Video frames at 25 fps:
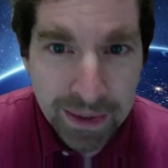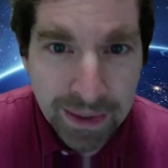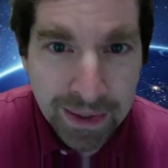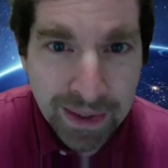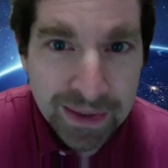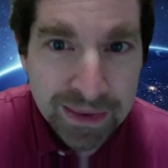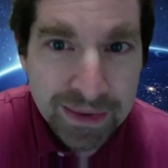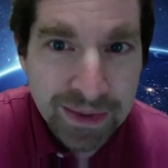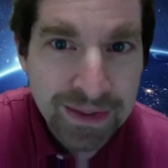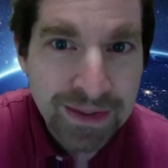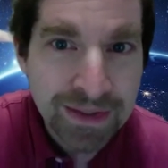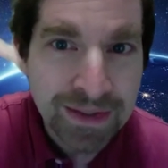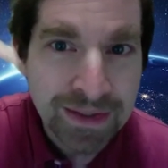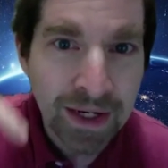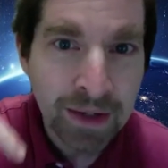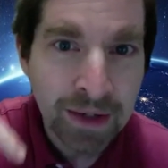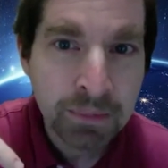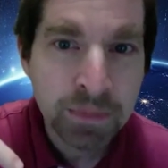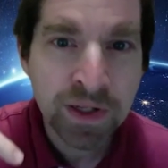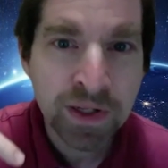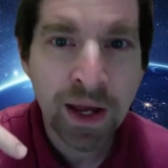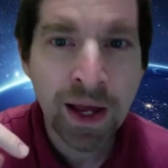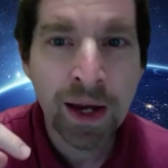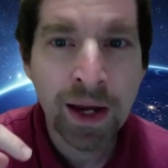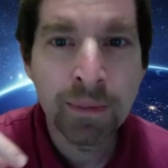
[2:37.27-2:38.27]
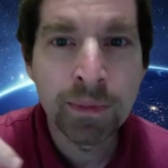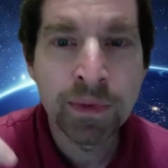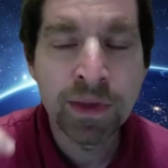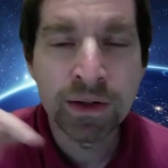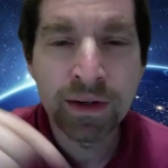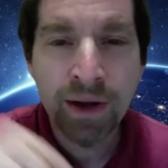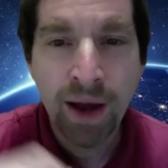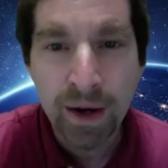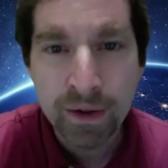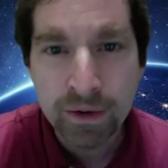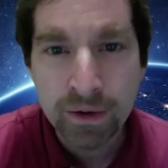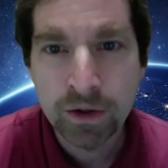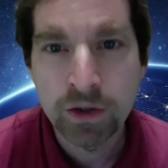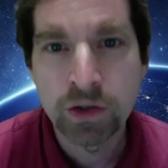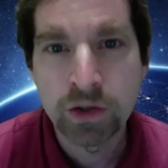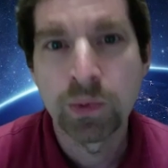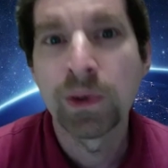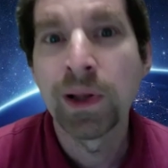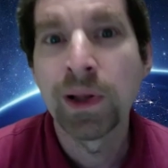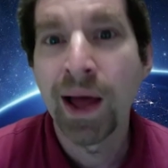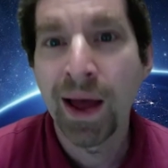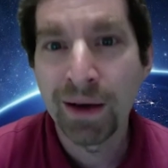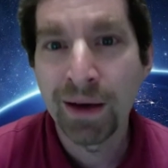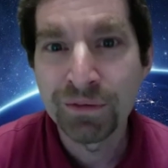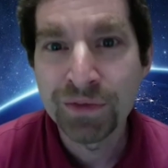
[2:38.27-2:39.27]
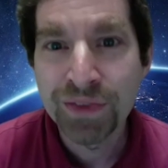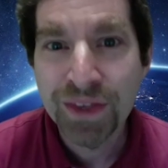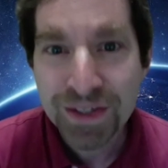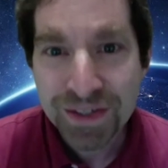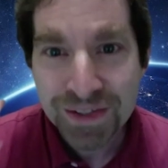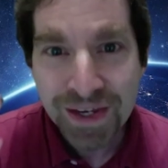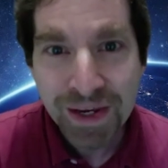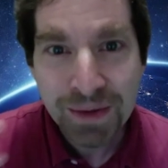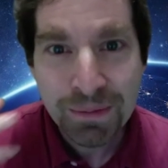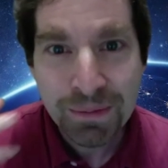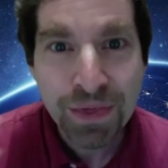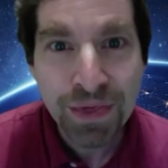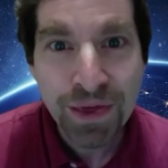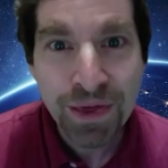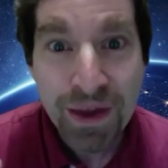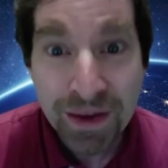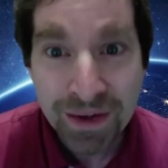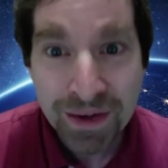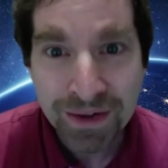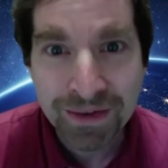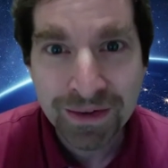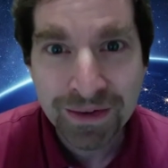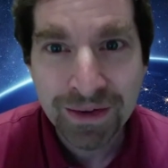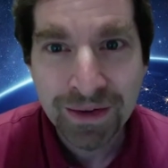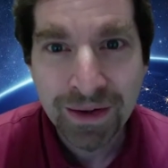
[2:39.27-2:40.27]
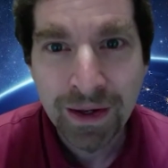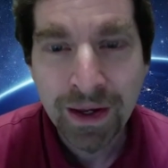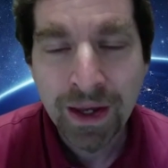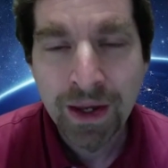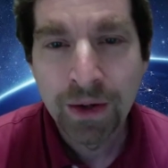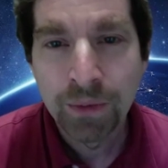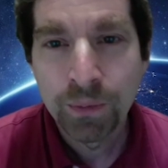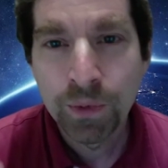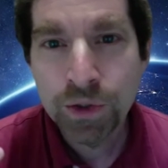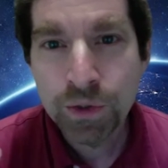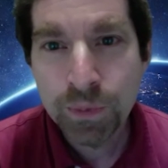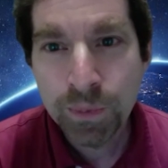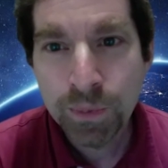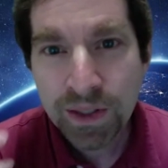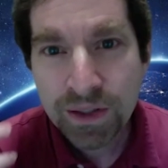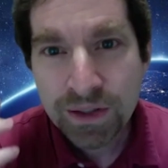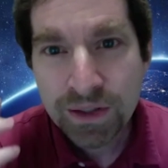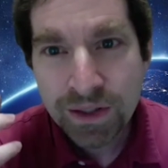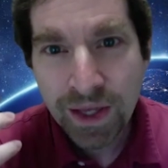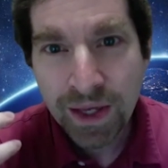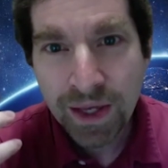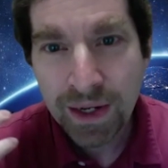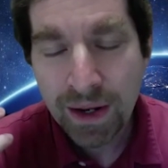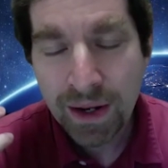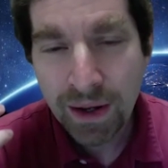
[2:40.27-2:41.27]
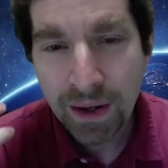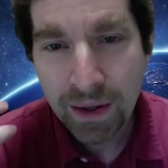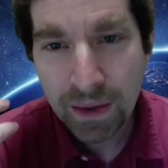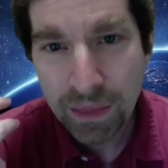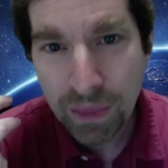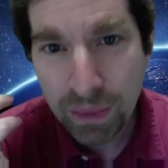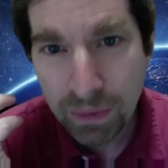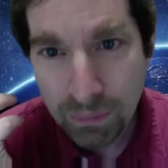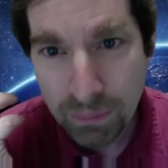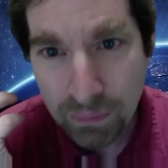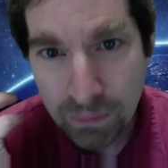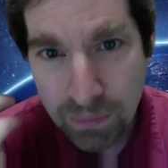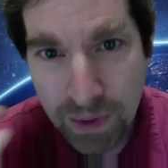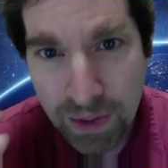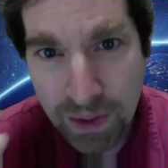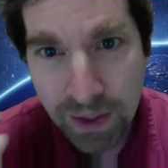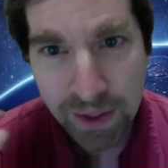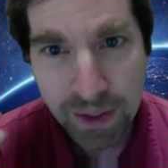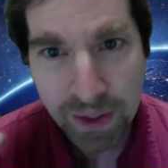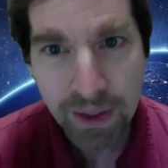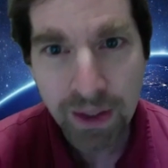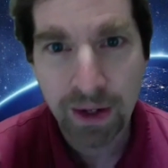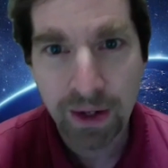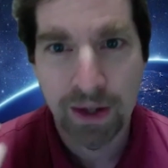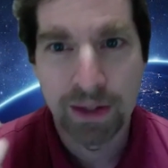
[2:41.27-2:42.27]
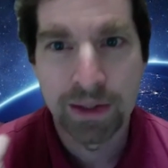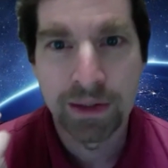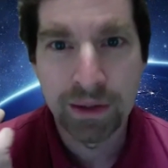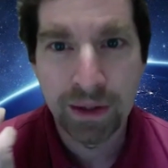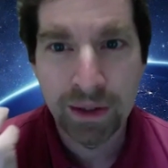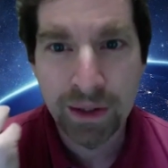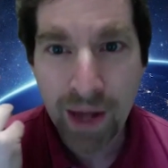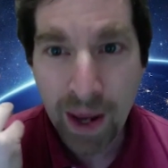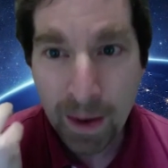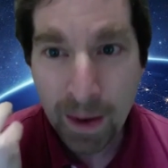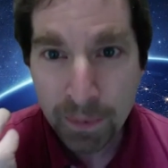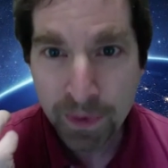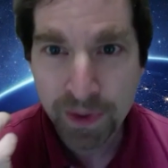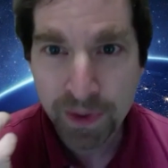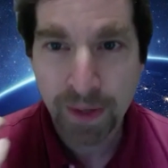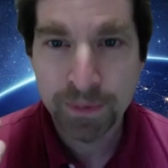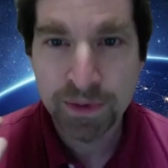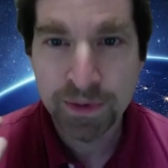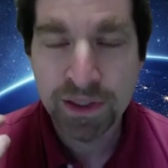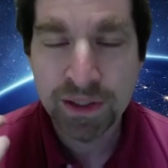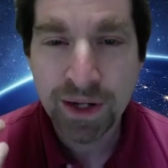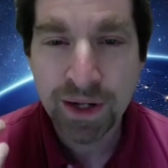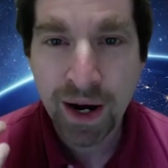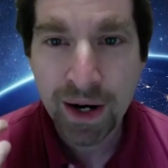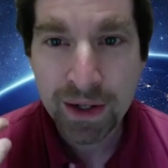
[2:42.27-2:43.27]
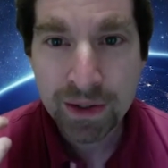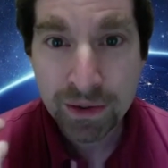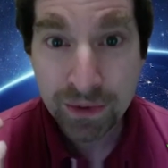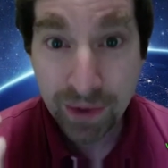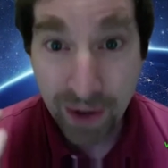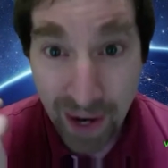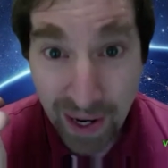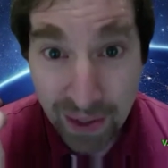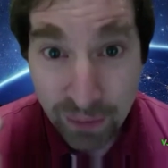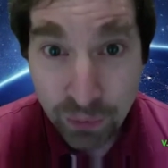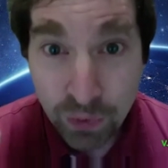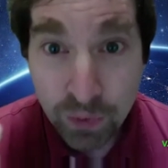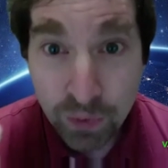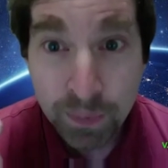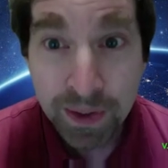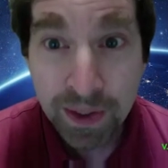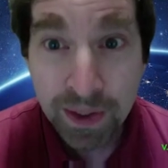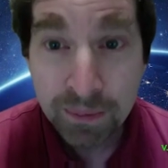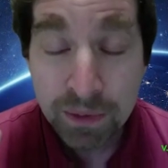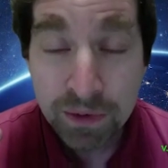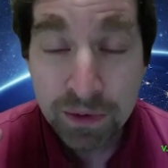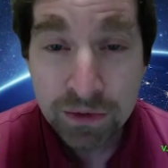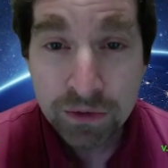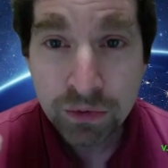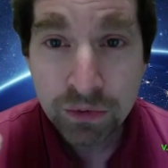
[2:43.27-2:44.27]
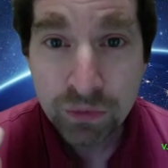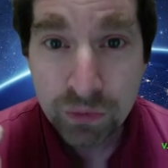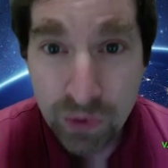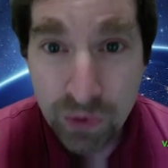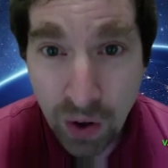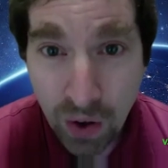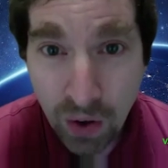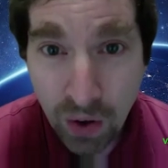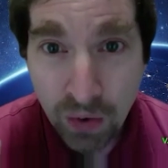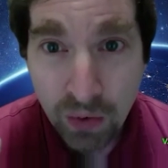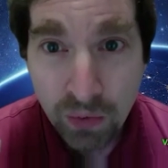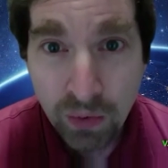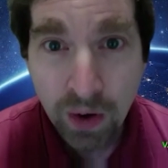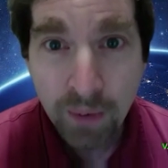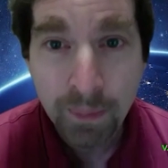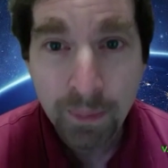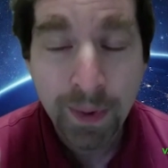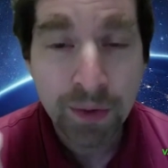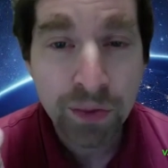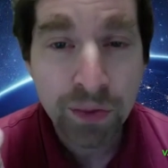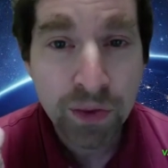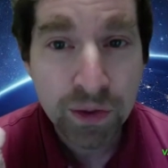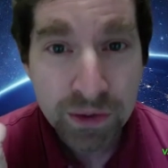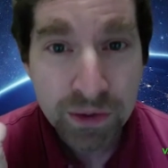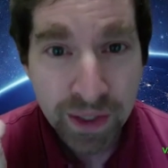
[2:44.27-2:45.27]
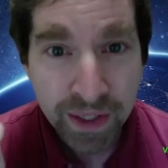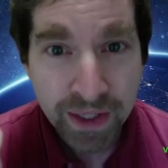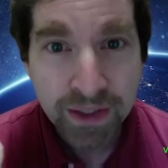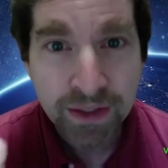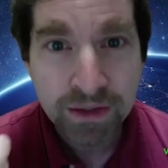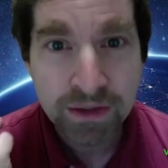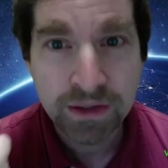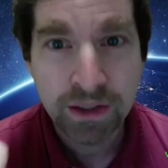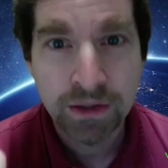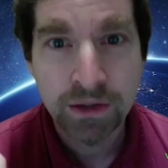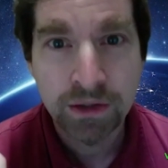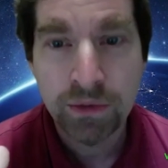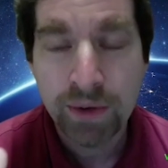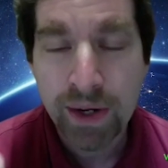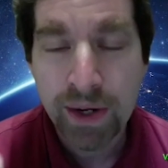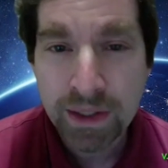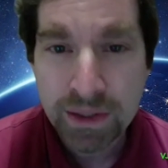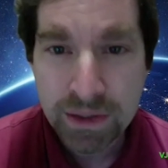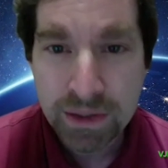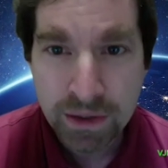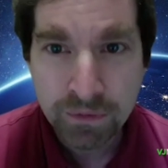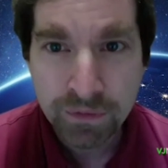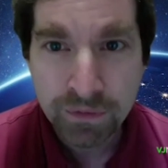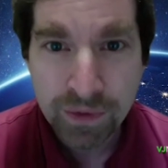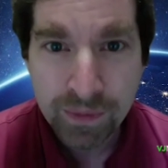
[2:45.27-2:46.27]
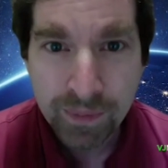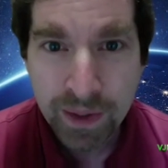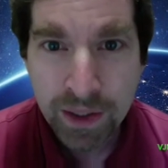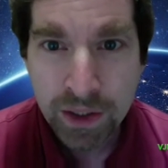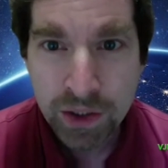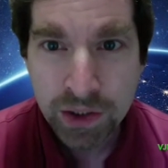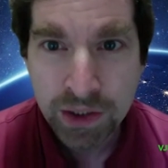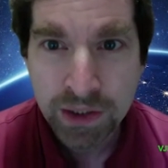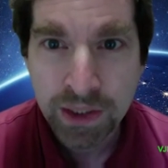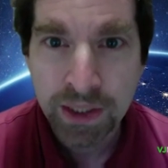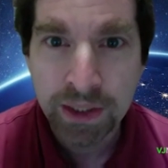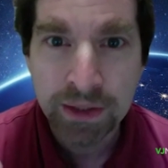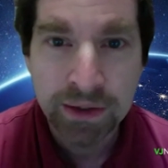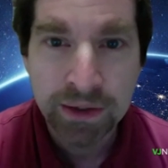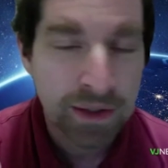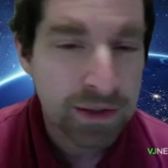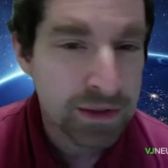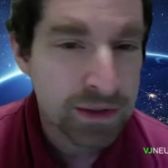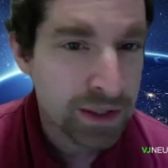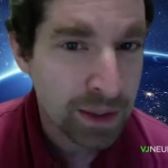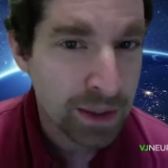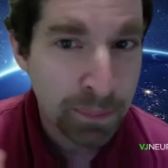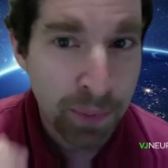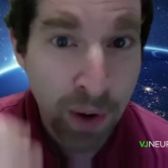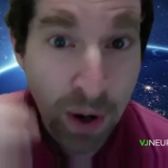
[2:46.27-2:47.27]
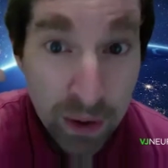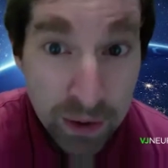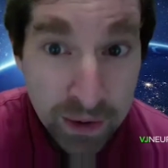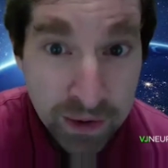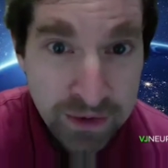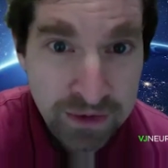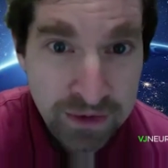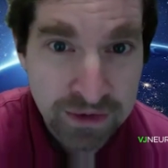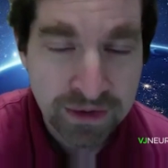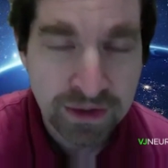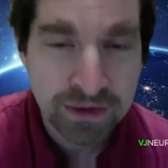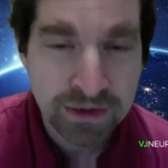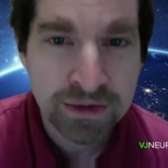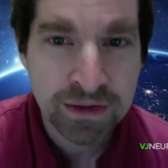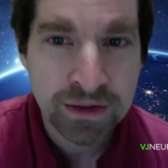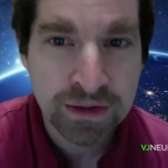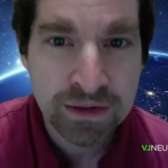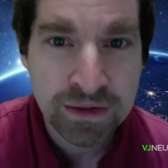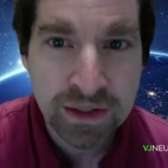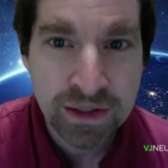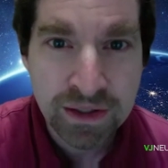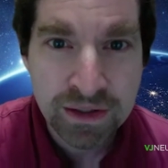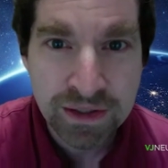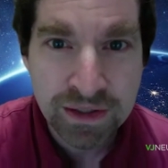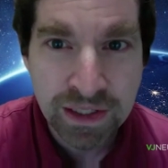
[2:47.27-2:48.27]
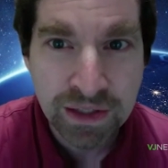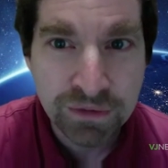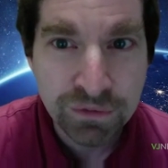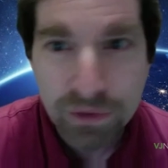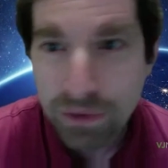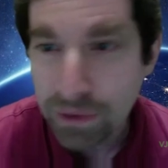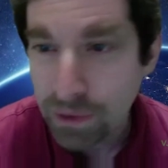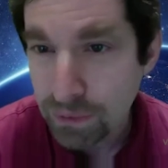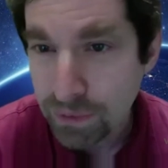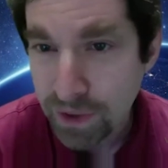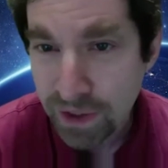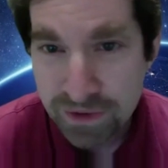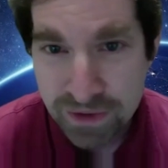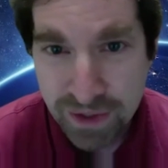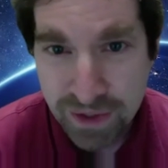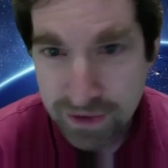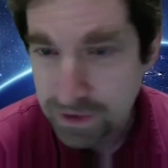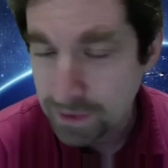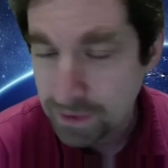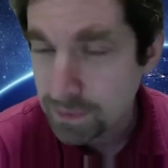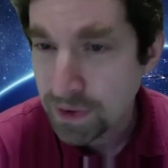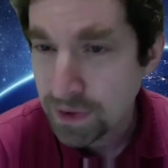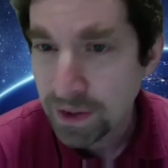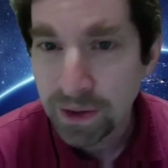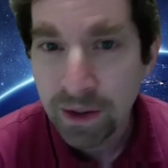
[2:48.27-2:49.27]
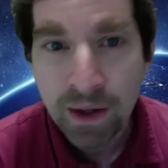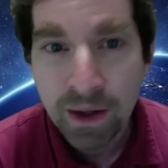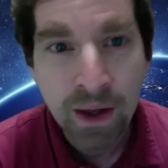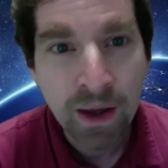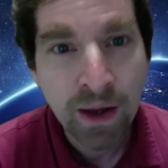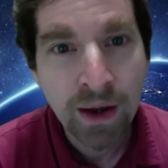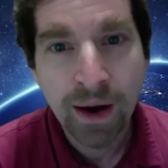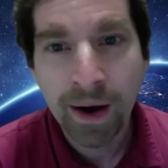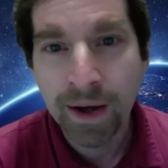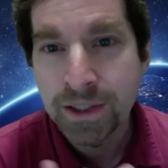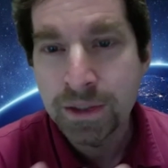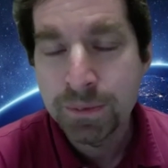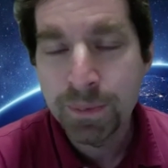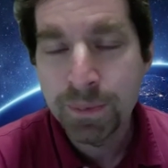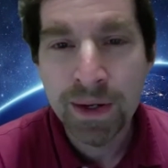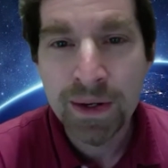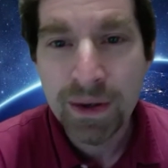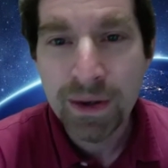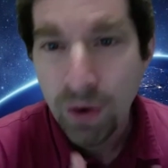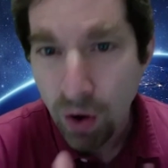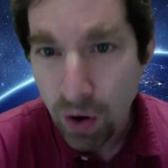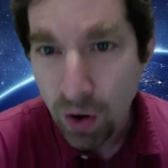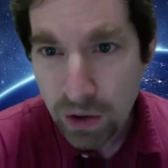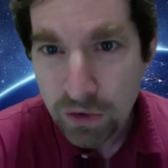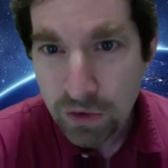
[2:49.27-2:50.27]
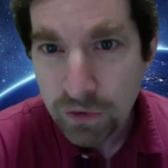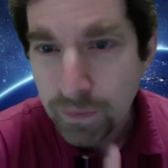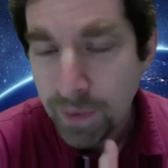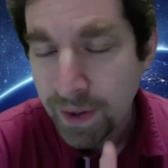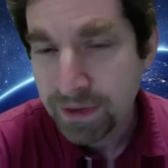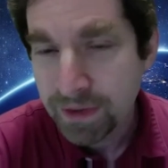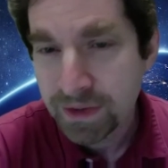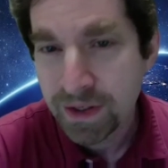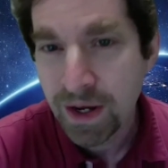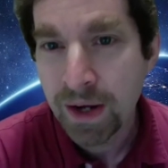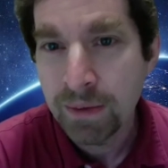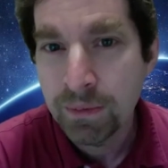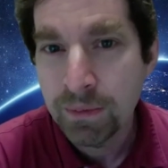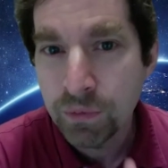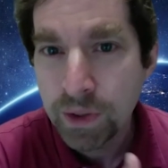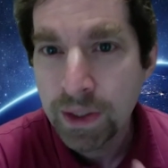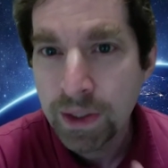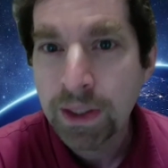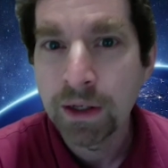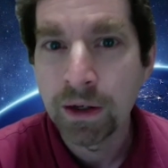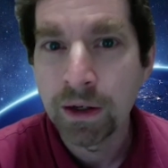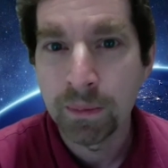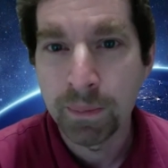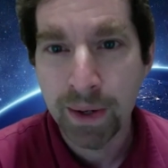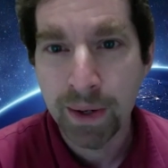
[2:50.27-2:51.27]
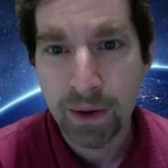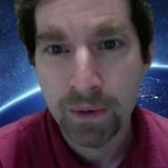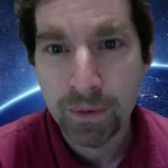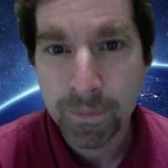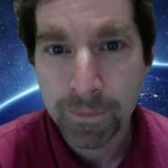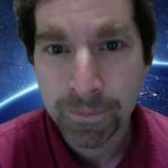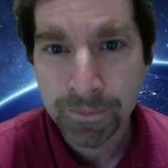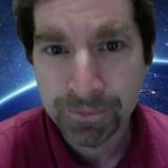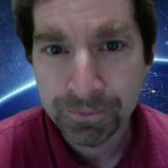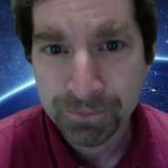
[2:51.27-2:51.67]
At the same time, the doctors will have the same thing, which means that me, a, an epilepsy doctor, I will be able to know about the latest and greatest information in, let's say, Parkinson's disease, even though that's not something I spend all of my time reading about.